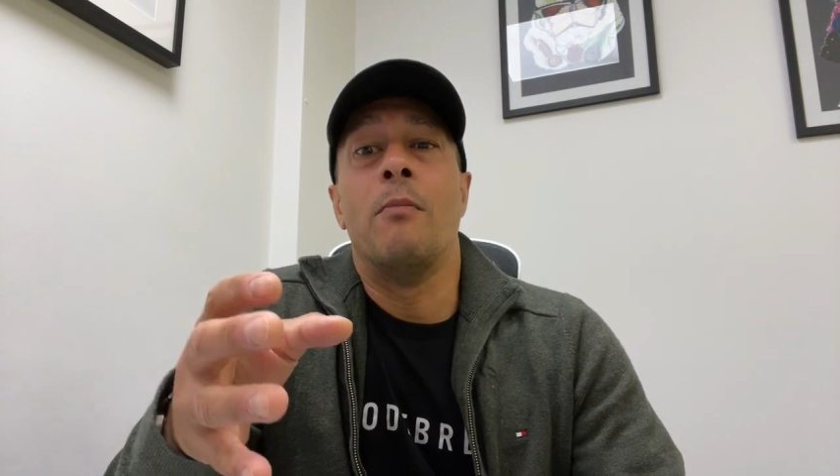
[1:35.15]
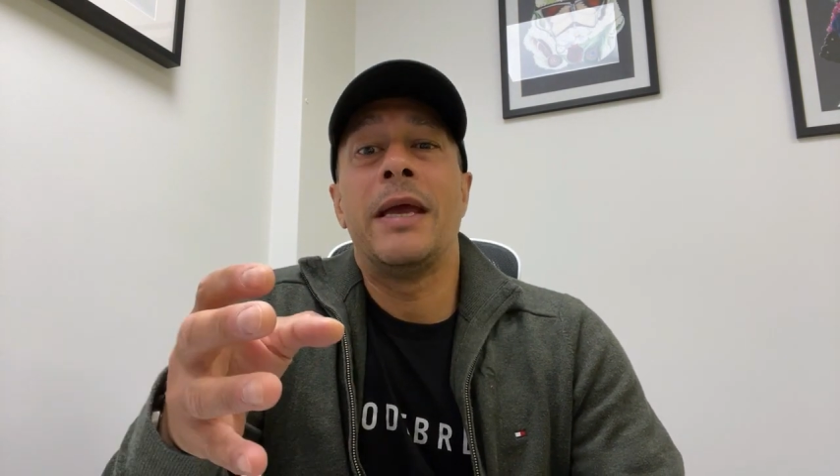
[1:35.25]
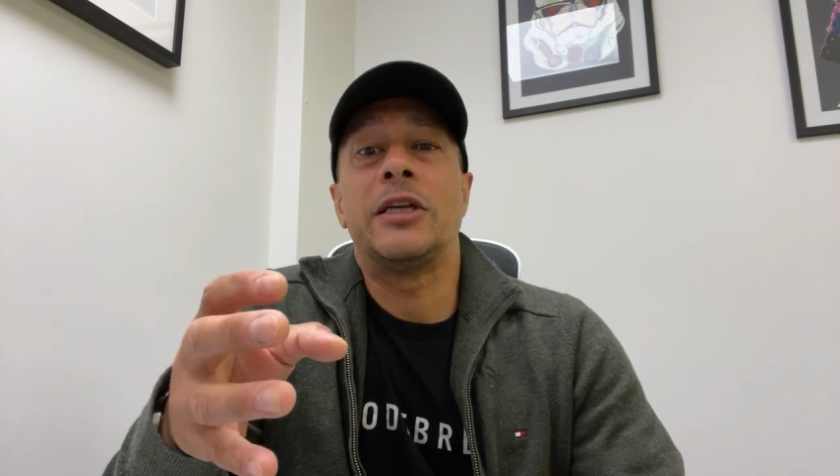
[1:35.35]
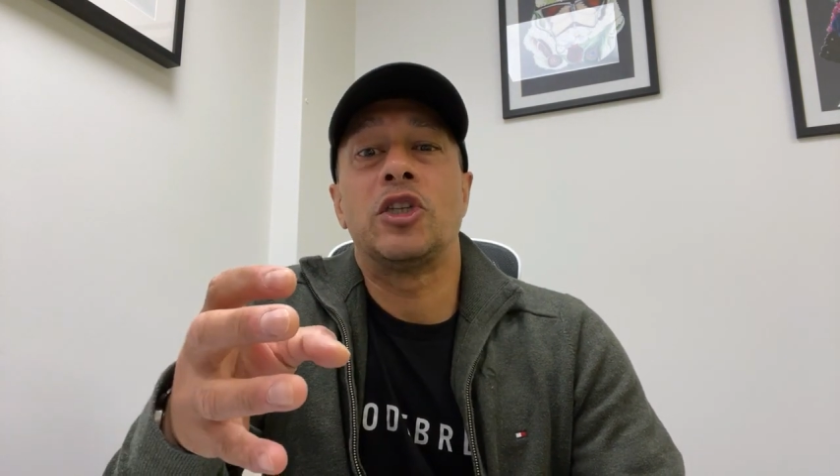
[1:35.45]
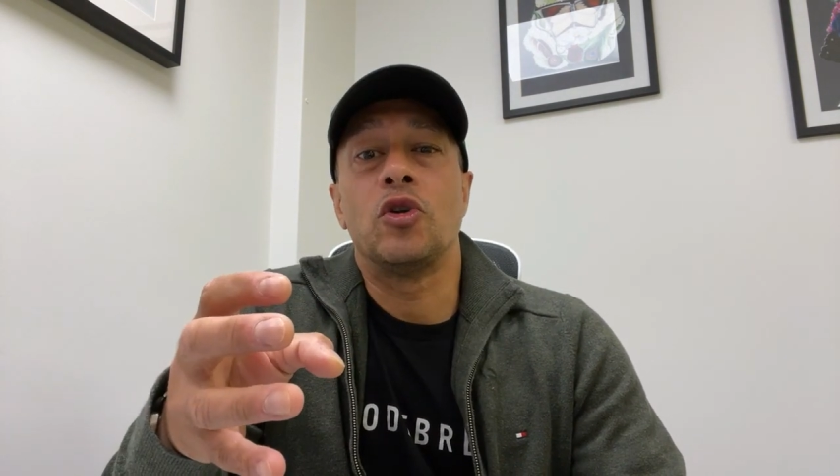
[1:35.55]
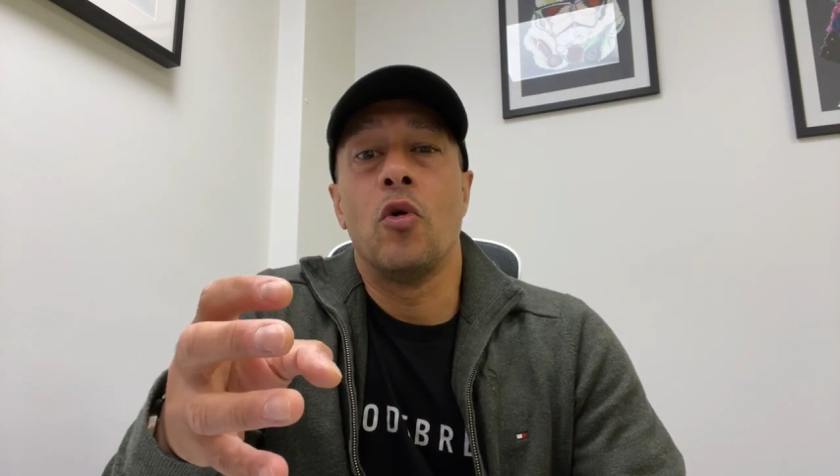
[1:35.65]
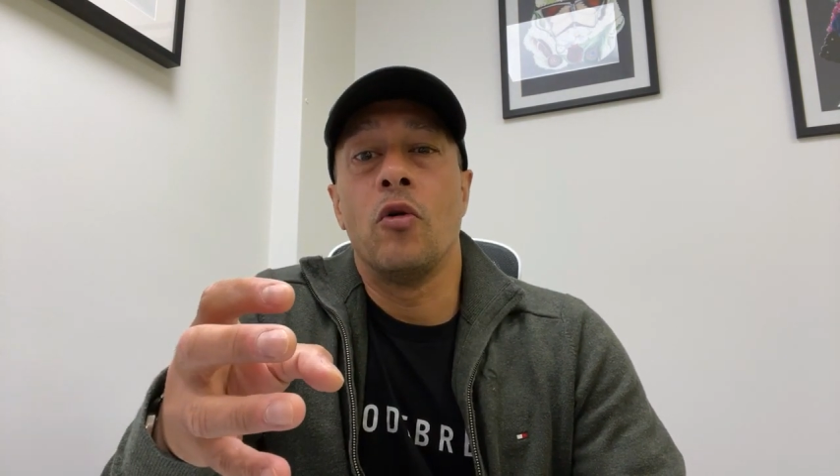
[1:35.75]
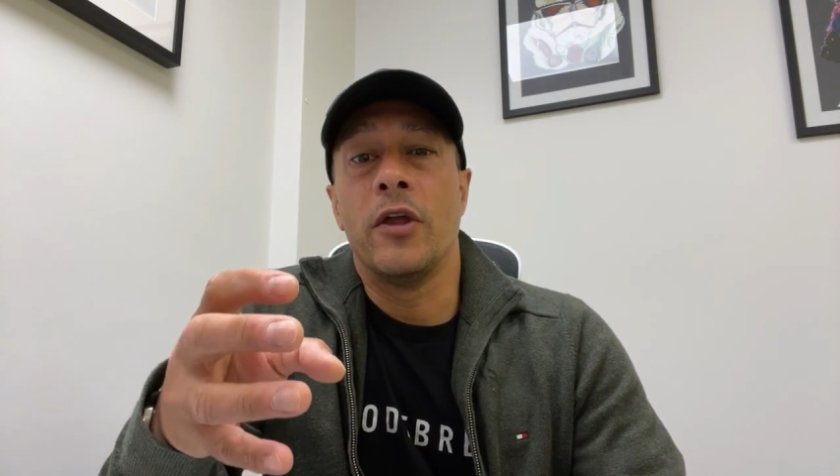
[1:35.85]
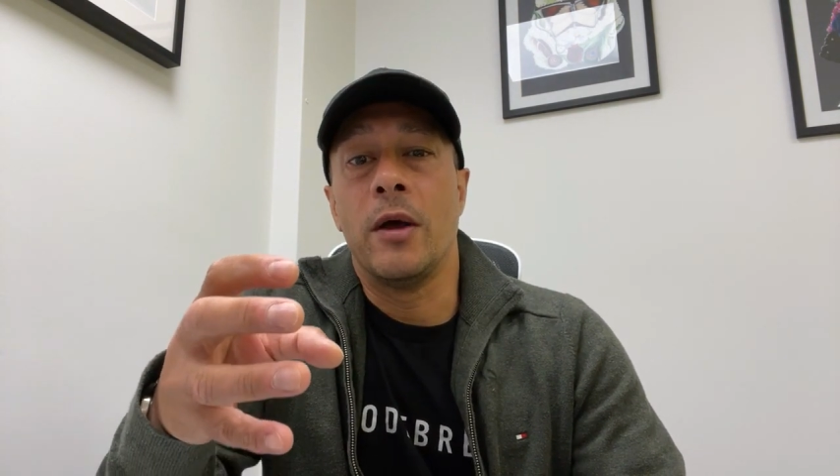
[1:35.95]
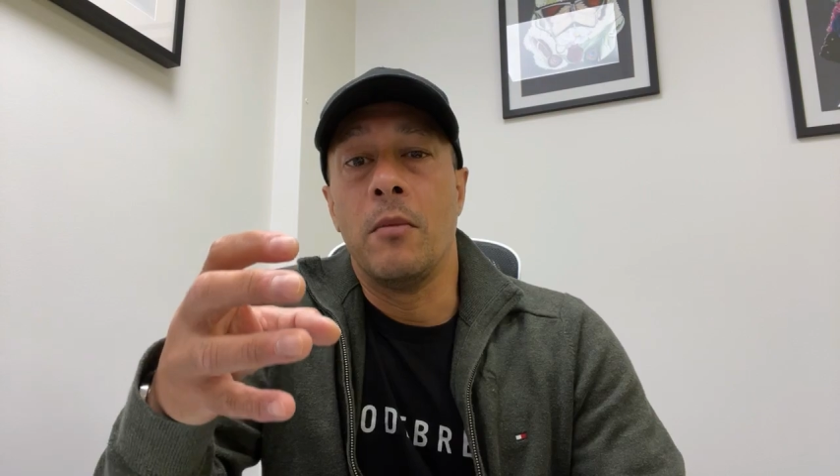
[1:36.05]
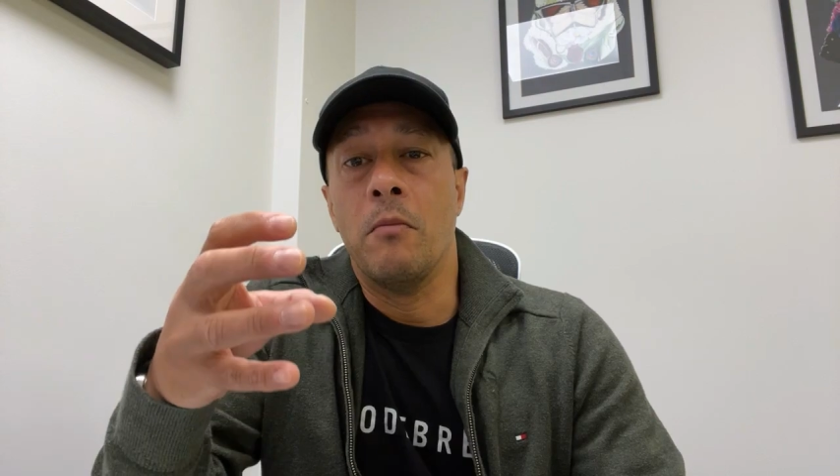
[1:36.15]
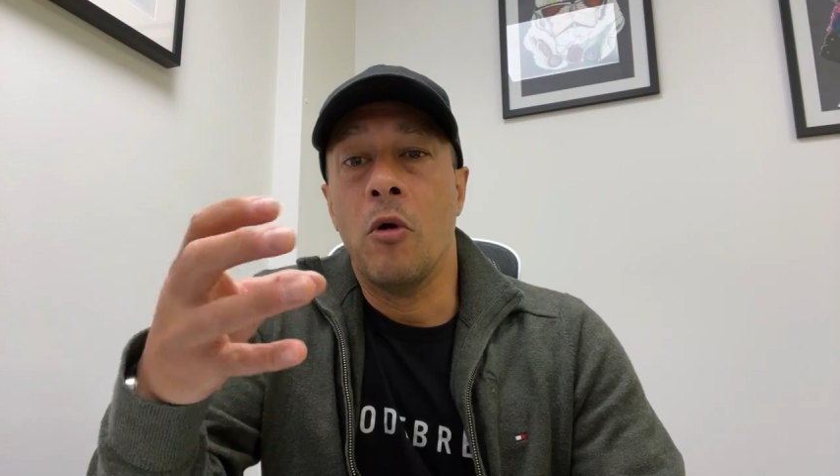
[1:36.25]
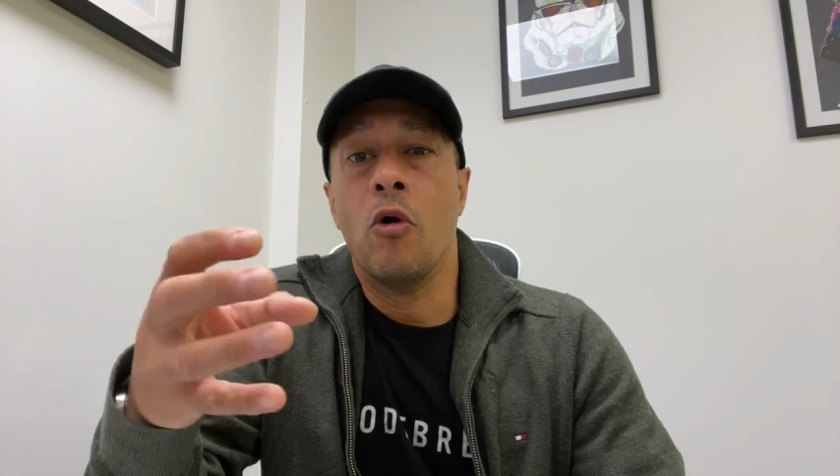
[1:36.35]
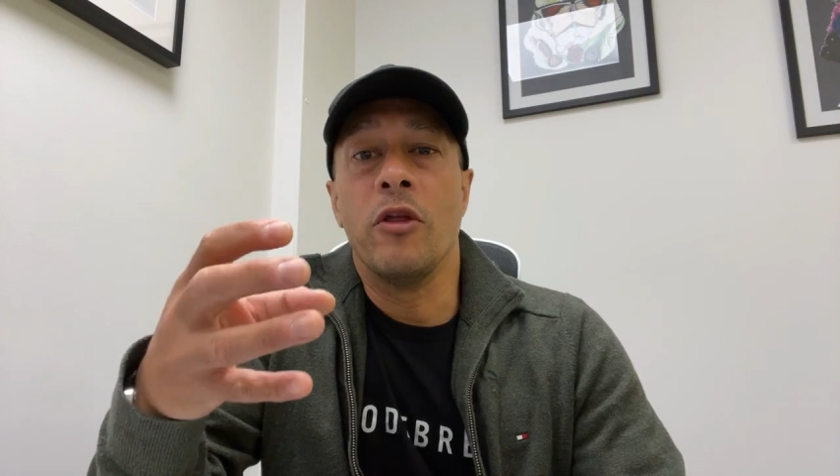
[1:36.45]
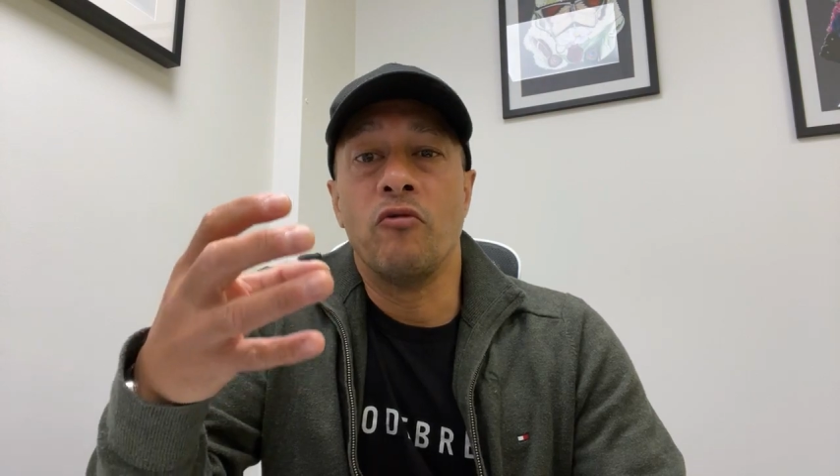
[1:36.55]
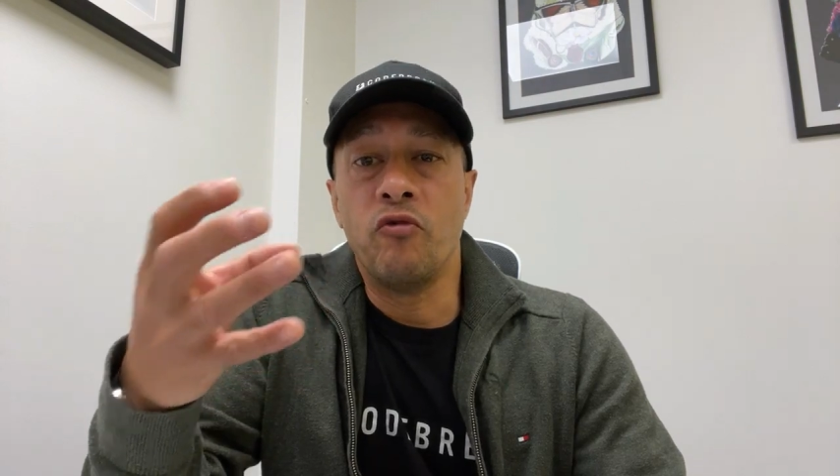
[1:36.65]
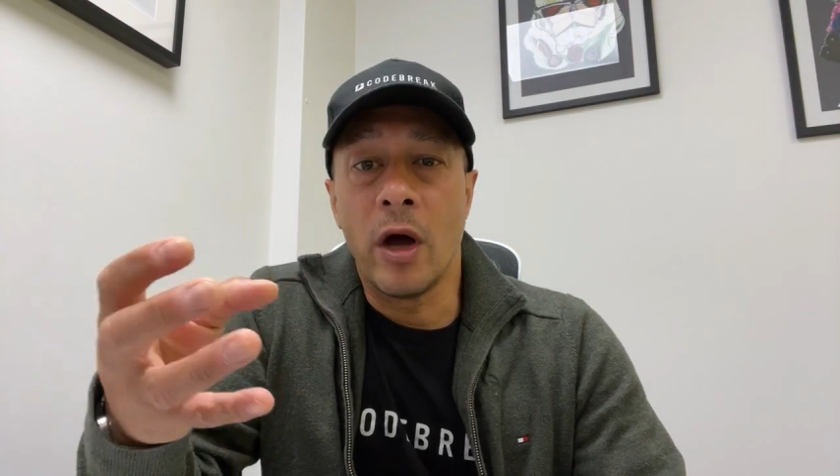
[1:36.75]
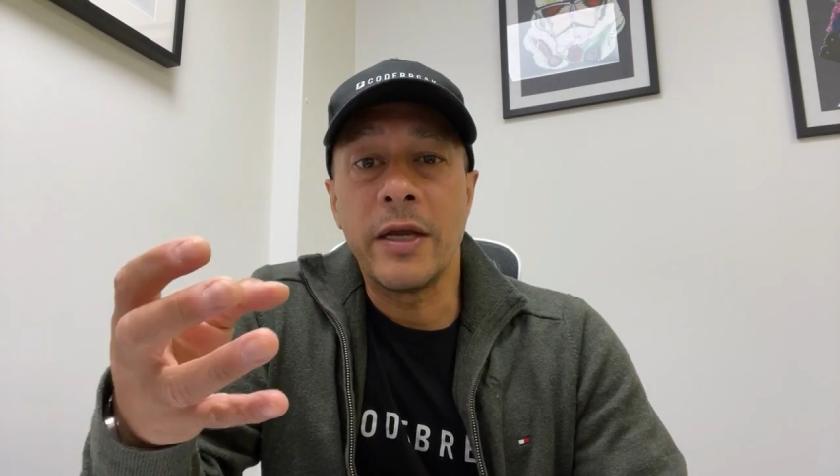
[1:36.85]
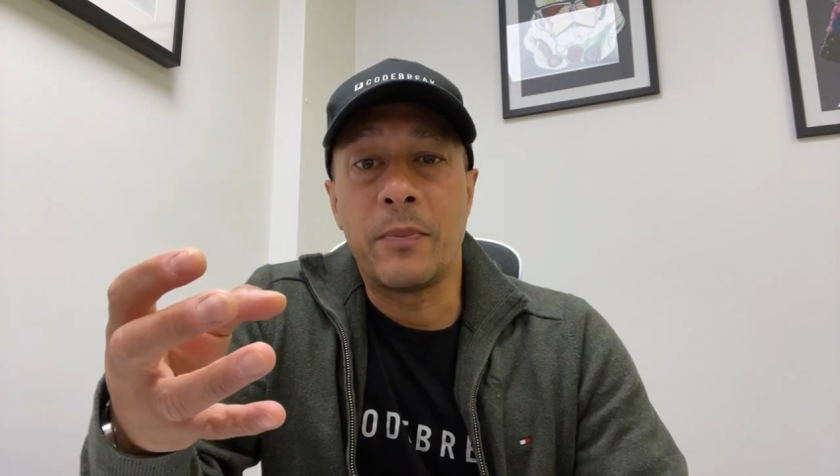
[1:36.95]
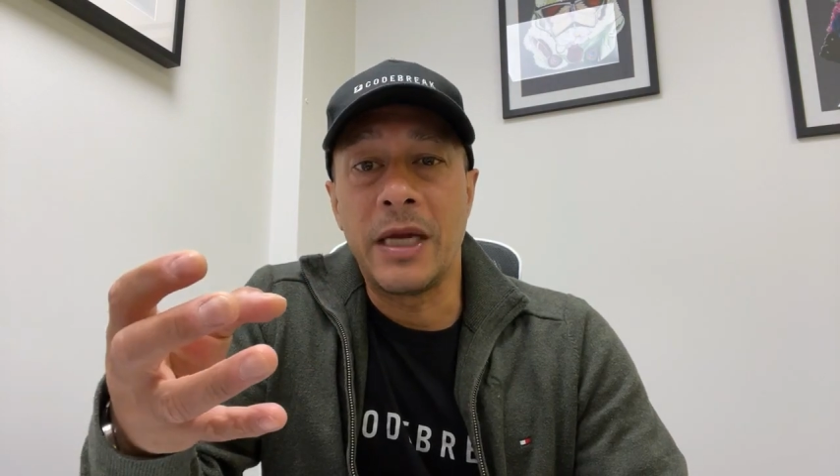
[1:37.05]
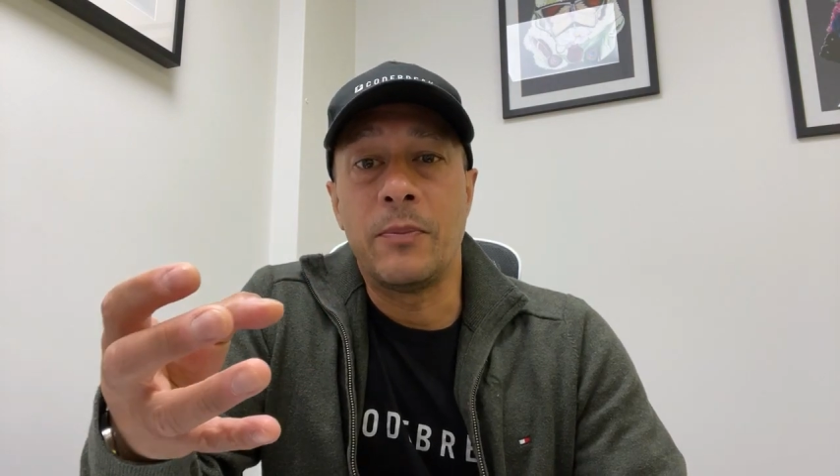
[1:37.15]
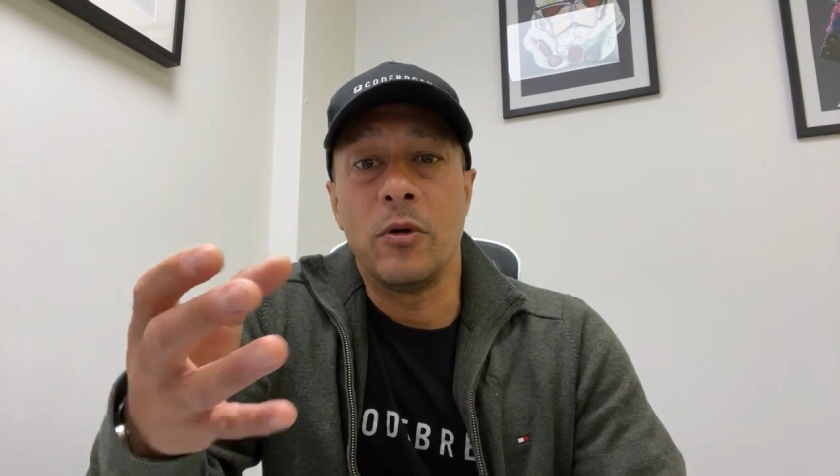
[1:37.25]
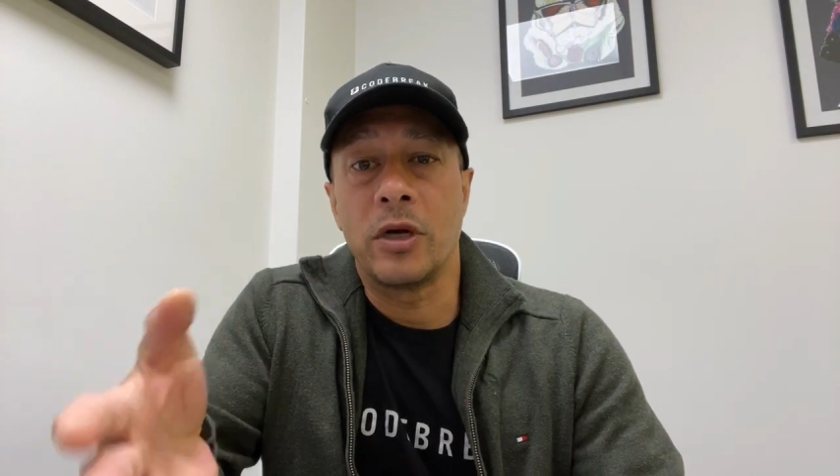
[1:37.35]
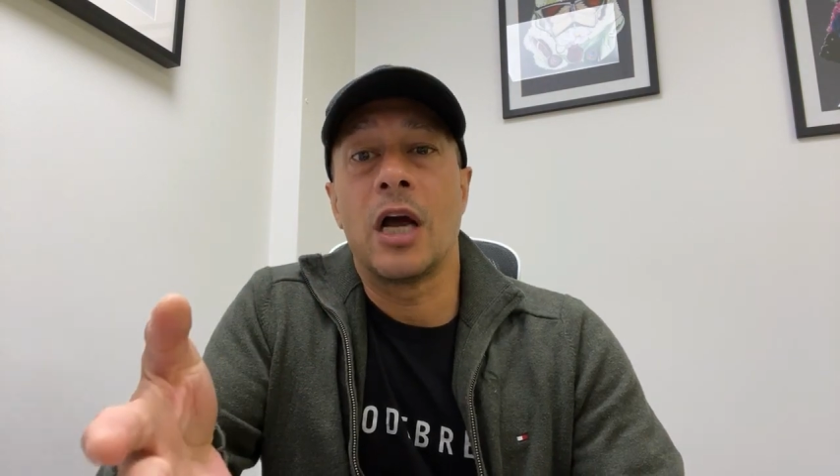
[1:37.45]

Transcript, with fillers: make sure that more the right people